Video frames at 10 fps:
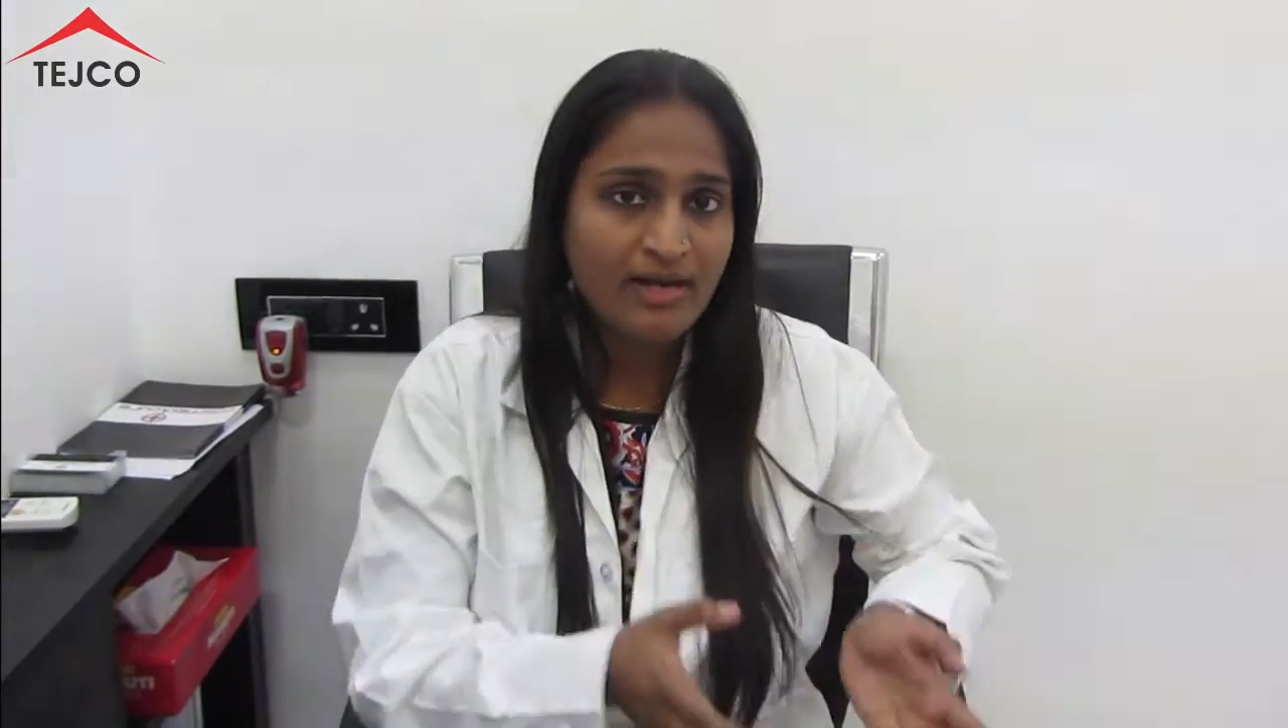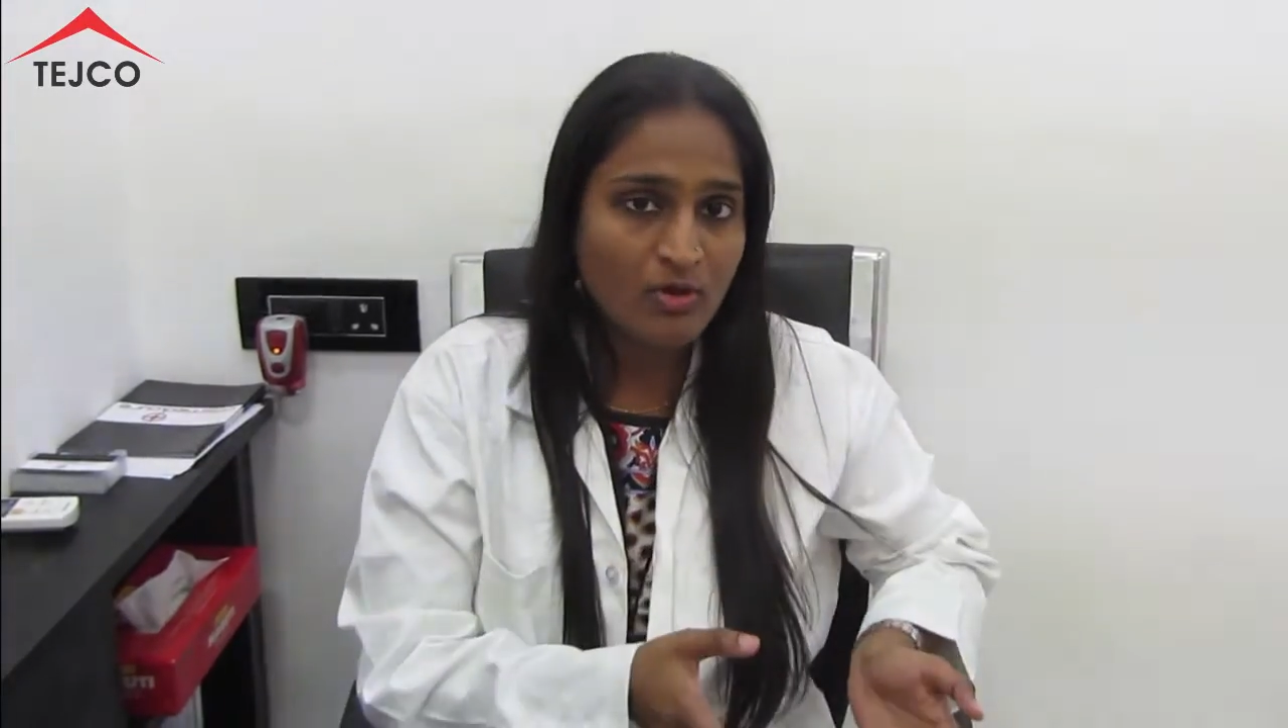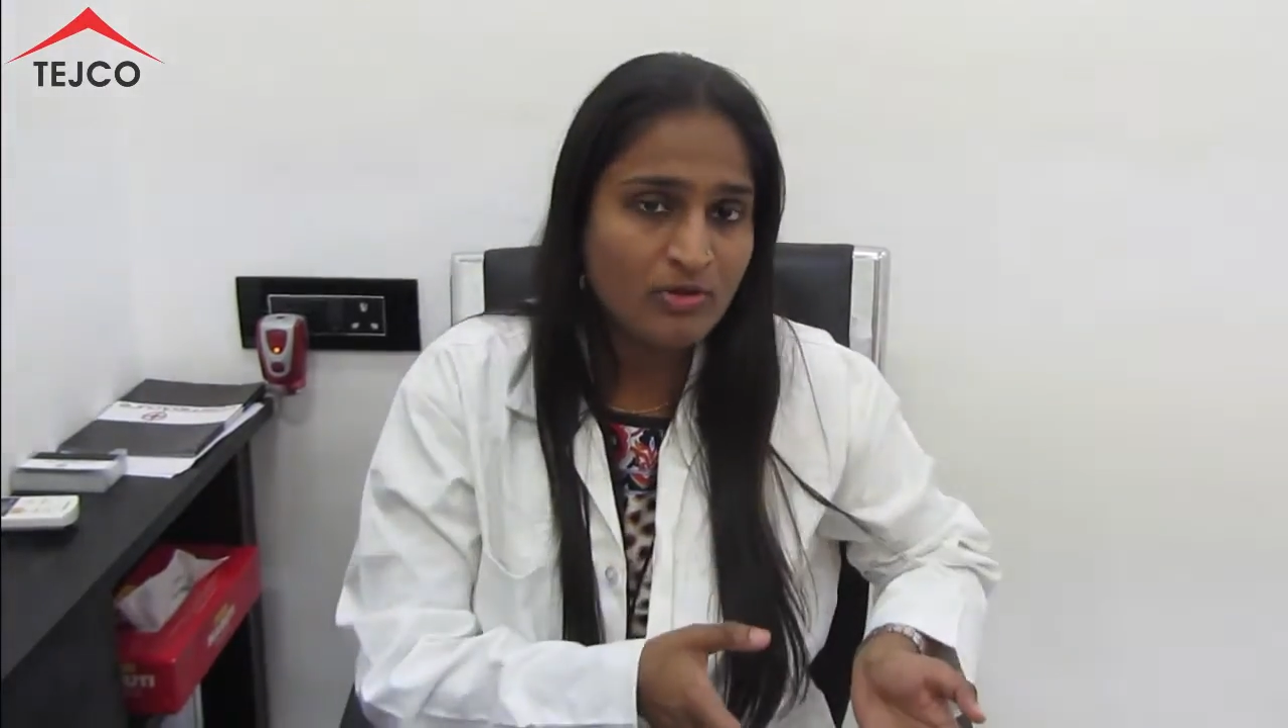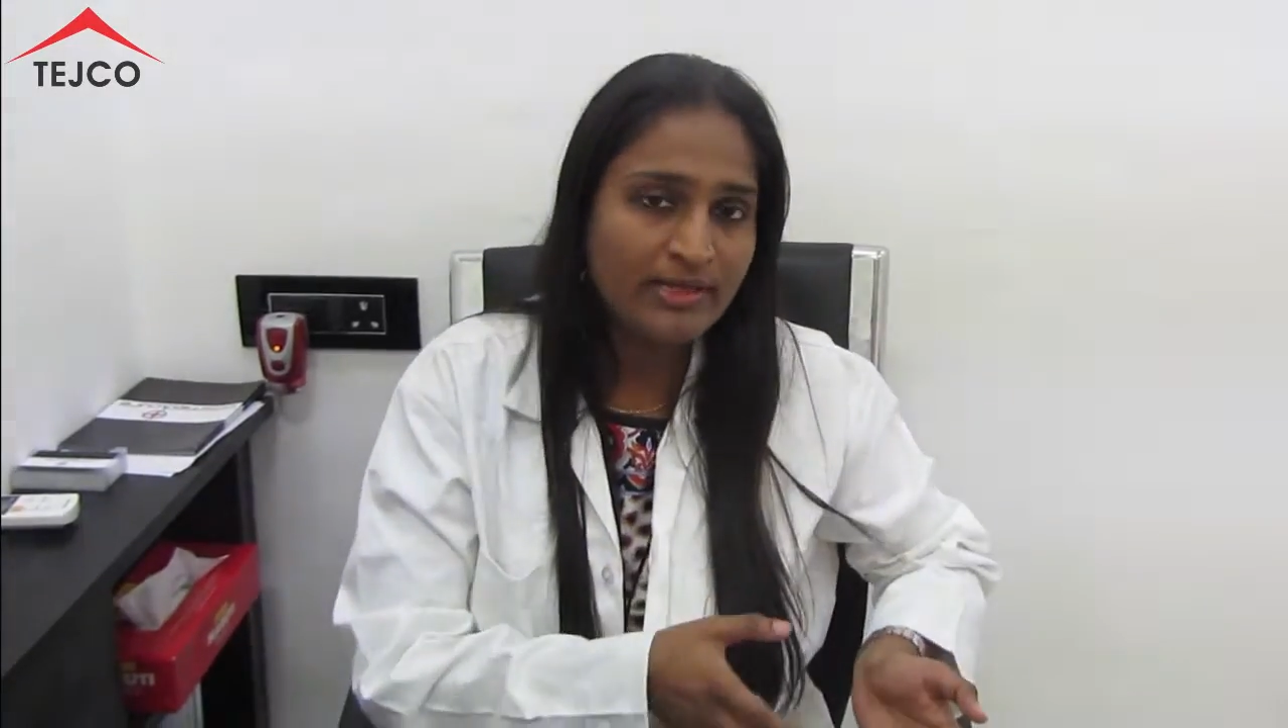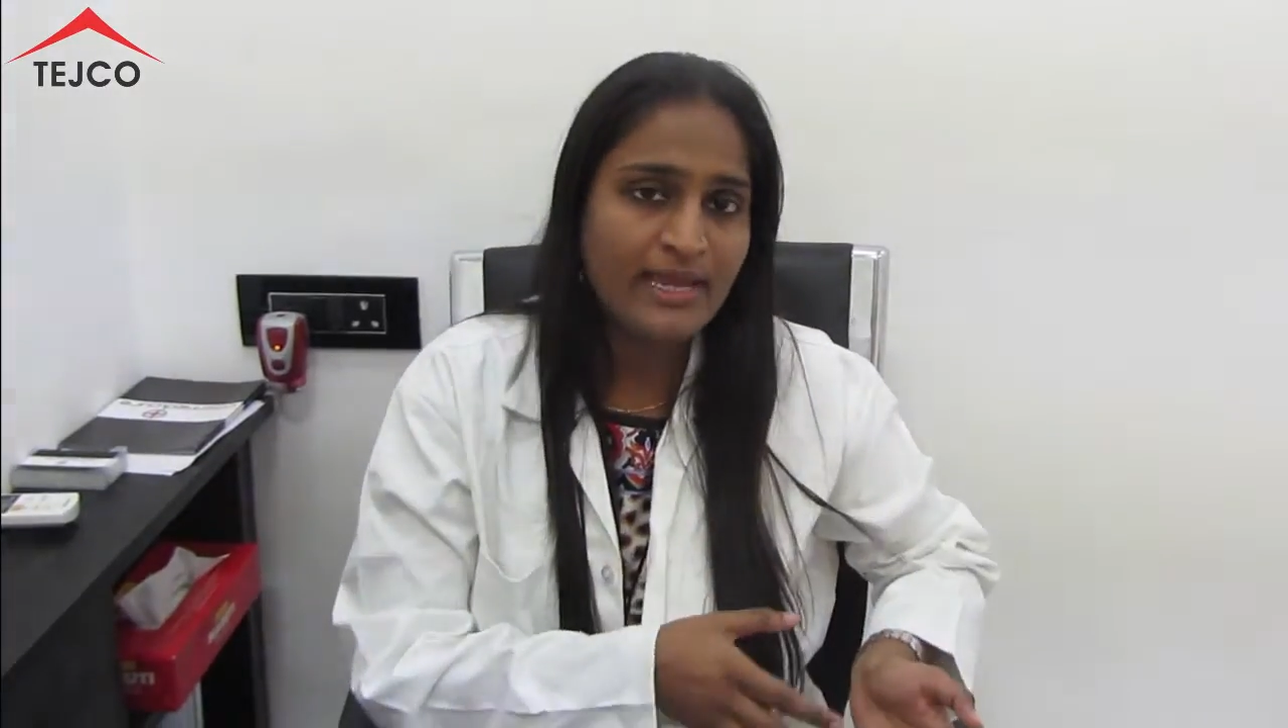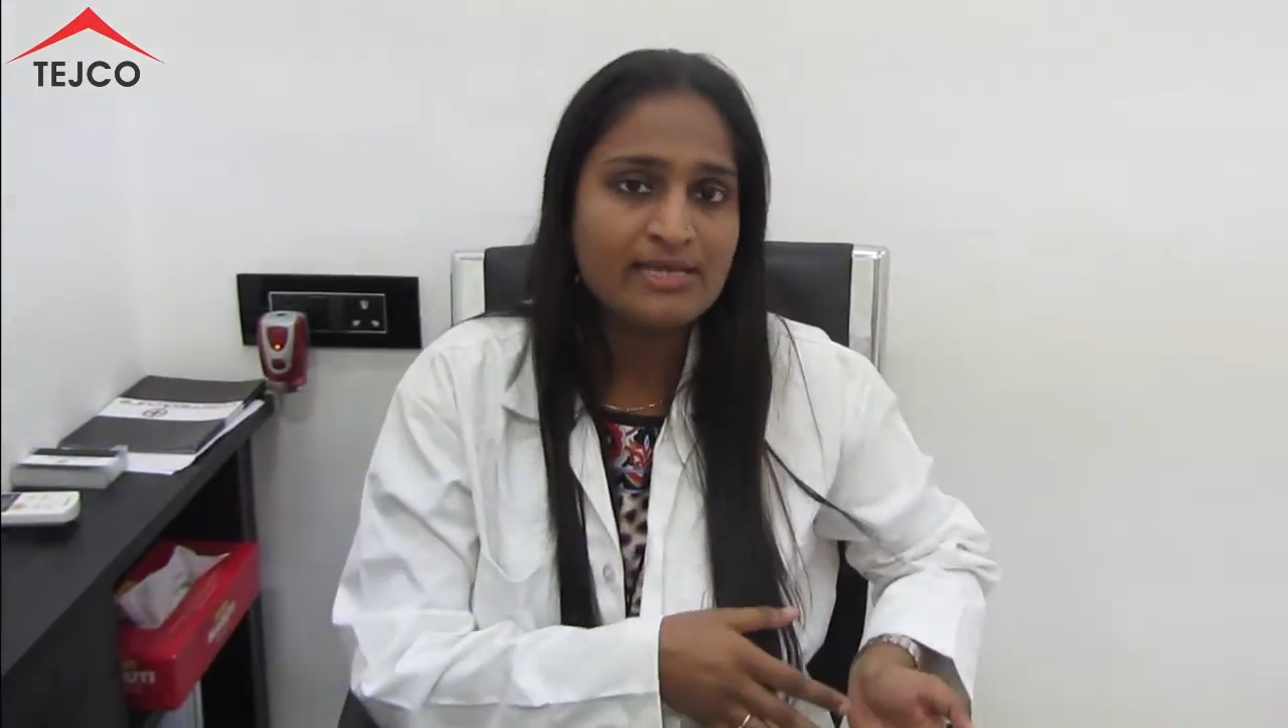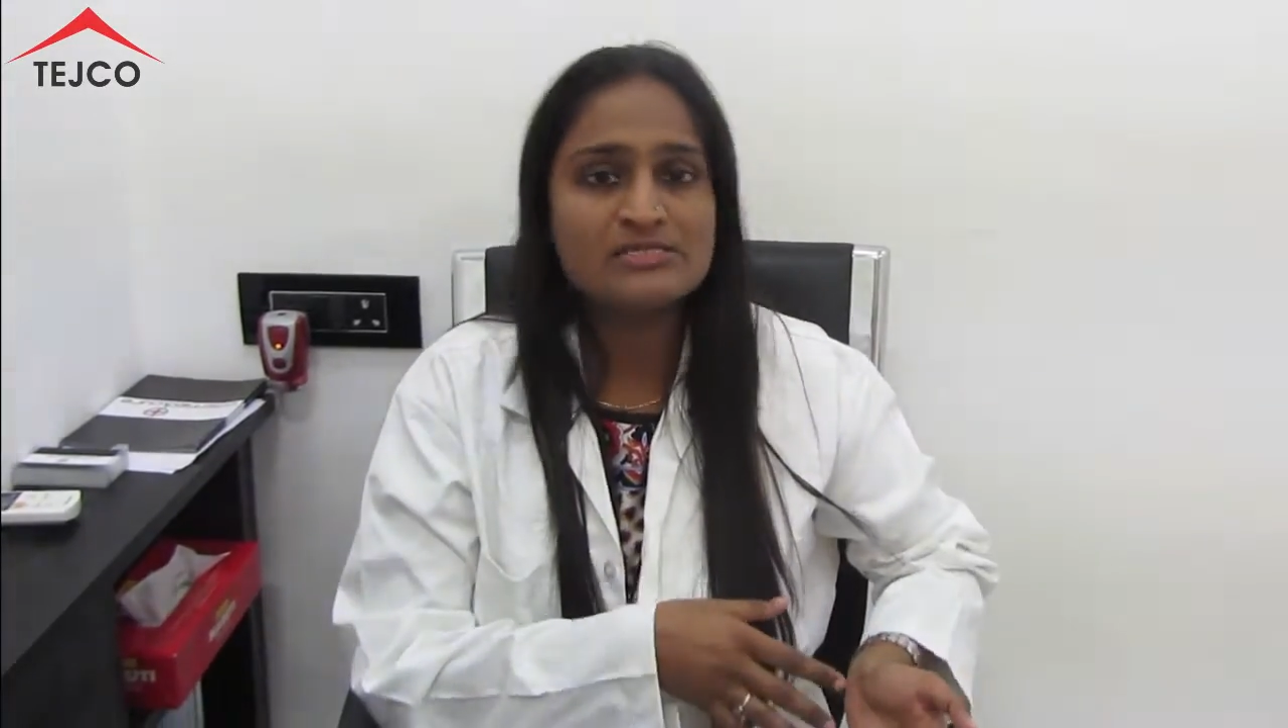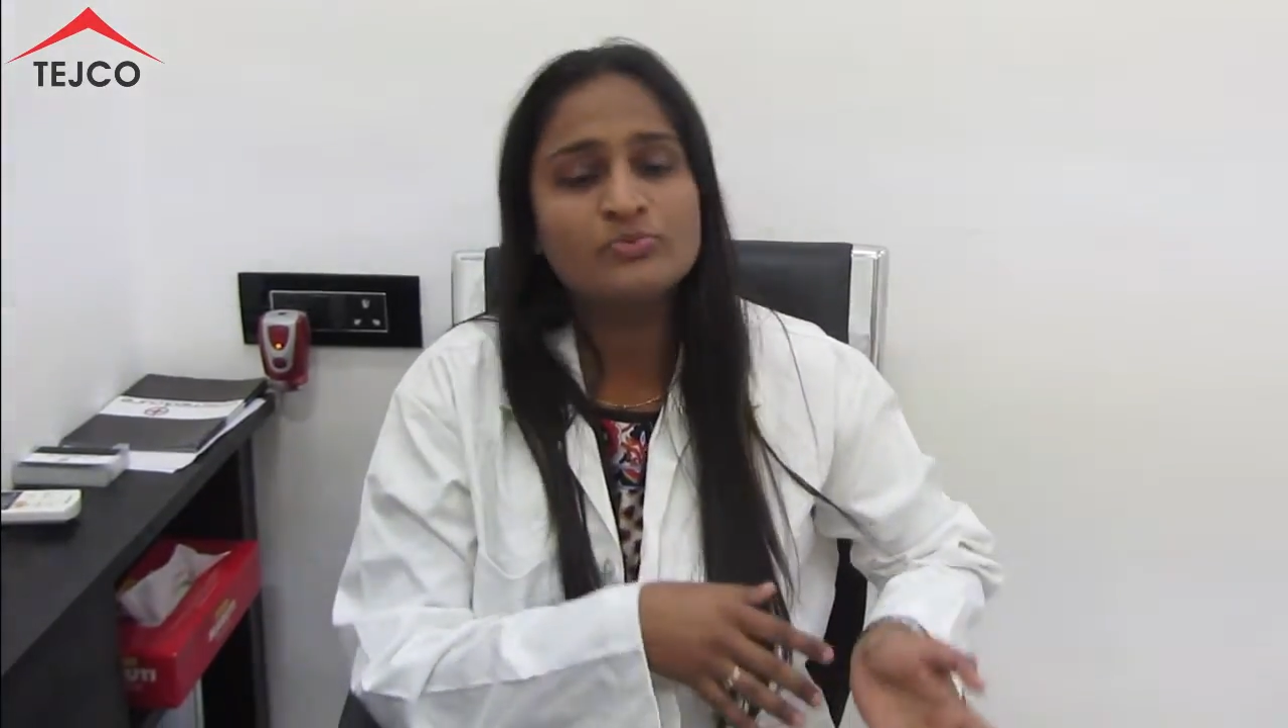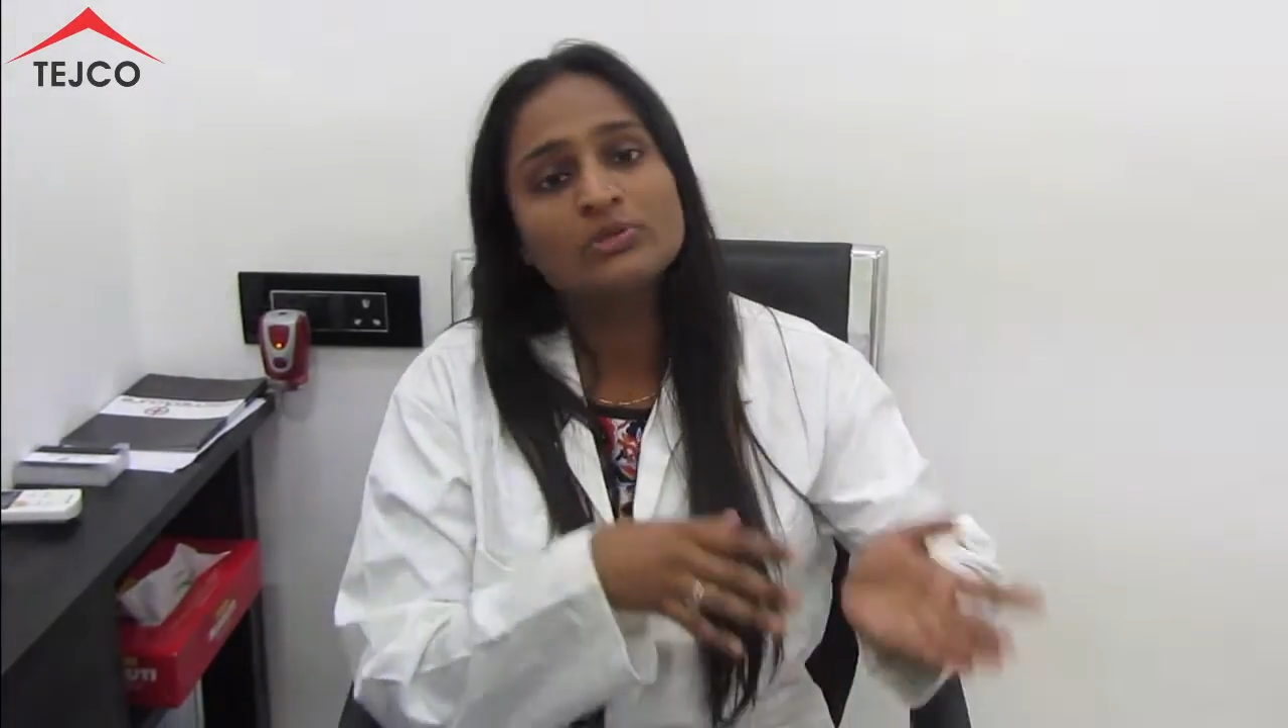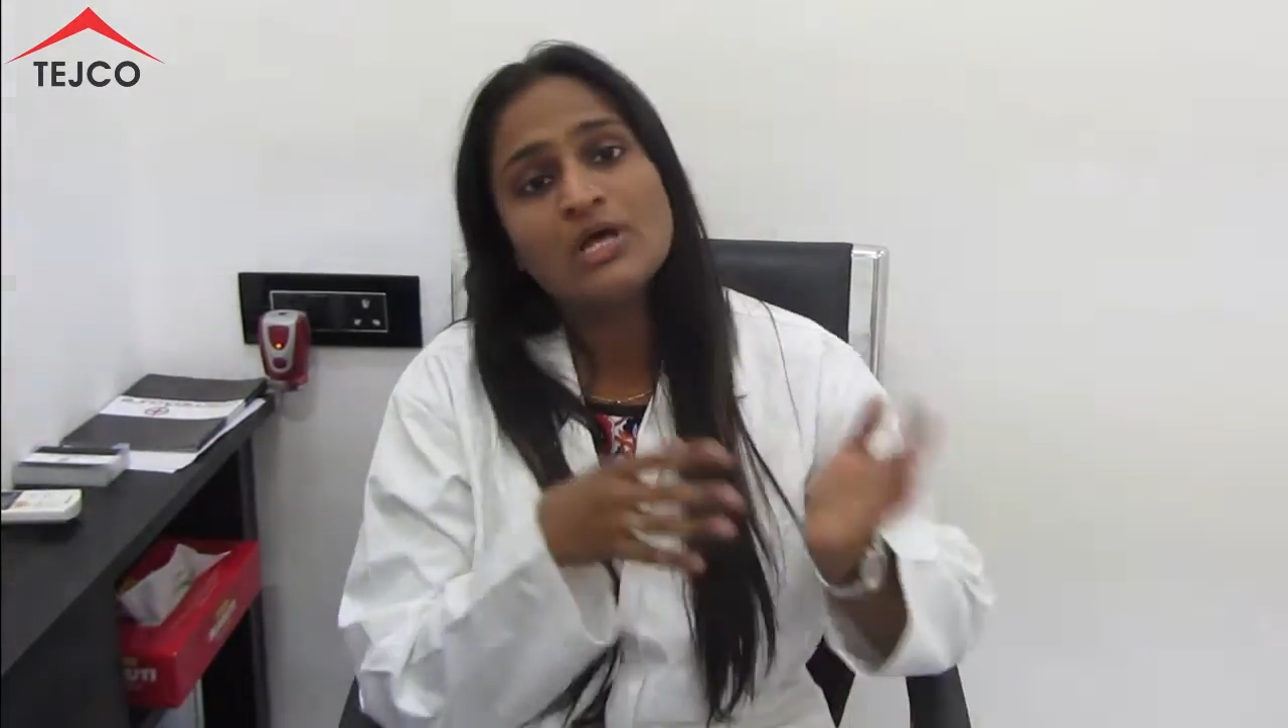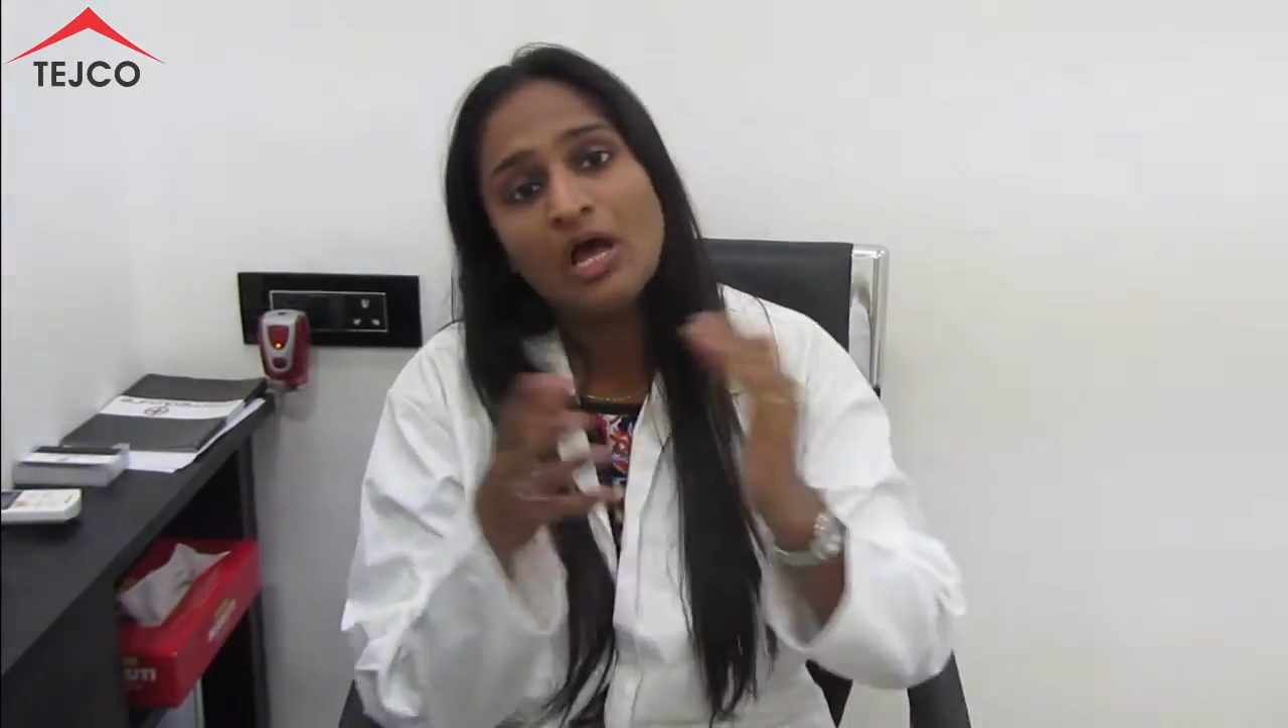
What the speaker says: glycolic acid with